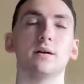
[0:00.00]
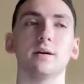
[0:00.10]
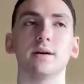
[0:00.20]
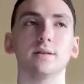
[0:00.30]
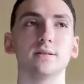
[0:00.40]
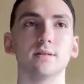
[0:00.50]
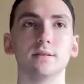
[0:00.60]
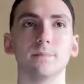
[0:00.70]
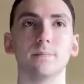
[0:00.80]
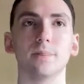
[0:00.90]
and
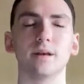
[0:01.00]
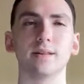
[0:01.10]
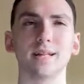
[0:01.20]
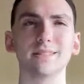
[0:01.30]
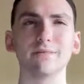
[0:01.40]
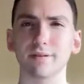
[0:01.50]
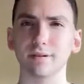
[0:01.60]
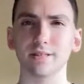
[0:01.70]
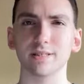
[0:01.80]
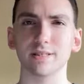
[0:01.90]
that's a
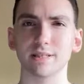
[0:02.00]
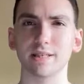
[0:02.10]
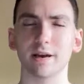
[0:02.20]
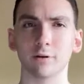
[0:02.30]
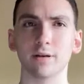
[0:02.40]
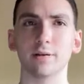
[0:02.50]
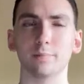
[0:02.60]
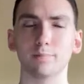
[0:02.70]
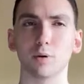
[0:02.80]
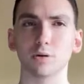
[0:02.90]
very scary
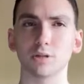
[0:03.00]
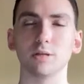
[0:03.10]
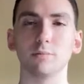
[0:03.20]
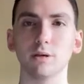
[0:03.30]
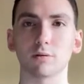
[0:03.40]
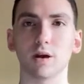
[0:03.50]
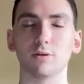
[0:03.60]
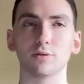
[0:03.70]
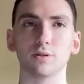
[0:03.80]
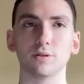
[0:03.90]
person to be
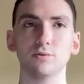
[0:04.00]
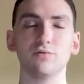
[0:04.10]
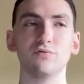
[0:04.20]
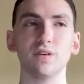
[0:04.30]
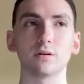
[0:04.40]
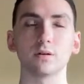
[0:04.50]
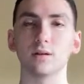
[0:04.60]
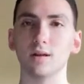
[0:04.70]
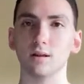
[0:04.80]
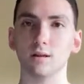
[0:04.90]
around. You
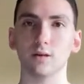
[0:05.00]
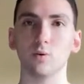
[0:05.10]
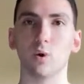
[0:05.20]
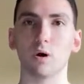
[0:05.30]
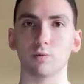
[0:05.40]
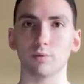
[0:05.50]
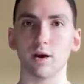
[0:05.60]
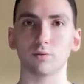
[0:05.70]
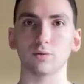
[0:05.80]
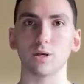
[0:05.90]
feel like you are
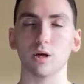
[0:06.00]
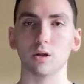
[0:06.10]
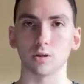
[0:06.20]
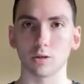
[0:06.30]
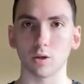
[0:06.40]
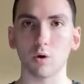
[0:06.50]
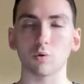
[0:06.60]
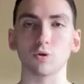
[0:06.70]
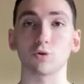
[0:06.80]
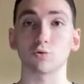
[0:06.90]
around
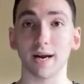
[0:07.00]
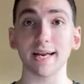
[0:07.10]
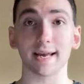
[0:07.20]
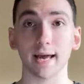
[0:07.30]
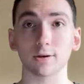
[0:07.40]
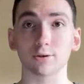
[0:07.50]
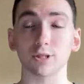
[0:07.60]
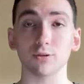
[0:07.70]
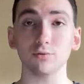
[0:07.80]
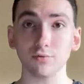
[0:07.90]
low, draining
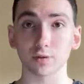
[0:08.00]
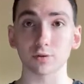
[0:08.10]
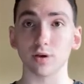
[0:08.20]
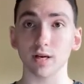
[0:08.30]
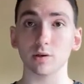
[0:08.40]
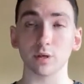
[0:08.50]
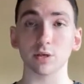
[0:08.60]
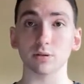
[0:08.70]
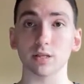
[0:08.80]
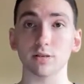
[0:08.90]
energy. You feel drained when
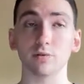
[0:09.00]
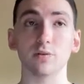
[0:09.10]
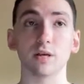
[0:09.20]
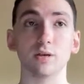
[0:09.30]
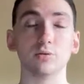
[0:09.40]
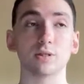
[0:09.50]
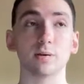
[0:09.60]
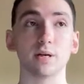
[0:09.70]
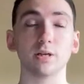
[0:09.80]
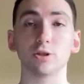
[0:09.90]
you leave. You feel like
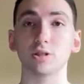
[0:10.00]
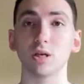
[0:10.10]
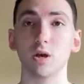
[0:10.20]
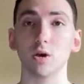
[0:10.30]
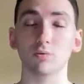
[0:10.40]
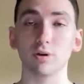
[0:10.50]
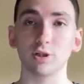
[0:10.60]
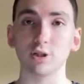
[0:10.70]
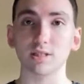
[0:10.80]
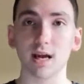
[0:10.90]
somebody just
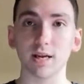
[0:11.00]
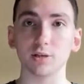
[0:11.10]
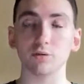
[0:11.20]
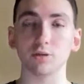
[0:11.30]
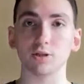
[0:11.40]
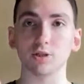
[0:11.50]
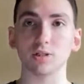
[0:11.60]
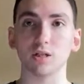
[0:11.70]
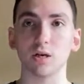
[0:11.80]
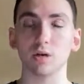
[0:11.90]
reached inside you and
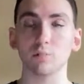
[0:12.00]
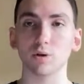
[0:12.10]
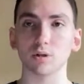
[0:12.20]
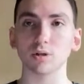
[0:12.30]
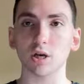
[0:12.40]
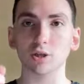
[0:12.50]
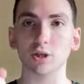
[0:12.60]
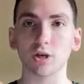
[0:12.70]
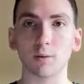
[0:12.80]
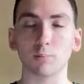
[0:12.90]
just put a
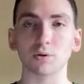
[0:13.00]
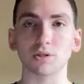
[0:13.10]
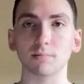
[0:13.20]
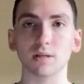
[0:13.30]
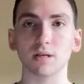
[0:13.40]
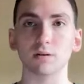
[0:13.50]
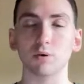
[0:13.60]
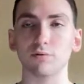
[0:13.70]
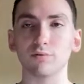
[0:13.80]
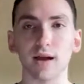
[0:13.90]
suction cup or something,
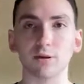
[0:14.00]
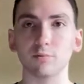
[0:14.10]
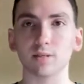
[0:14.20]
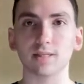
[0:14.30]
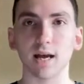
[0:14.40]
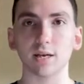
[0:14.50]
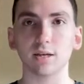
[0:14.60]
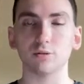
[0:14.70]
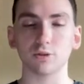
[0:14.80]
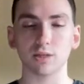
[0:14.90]
put a vacuum inside
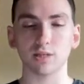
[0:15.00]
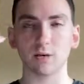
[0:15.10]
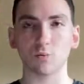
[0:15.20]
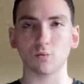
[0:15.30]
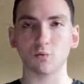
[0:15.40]
you and just said,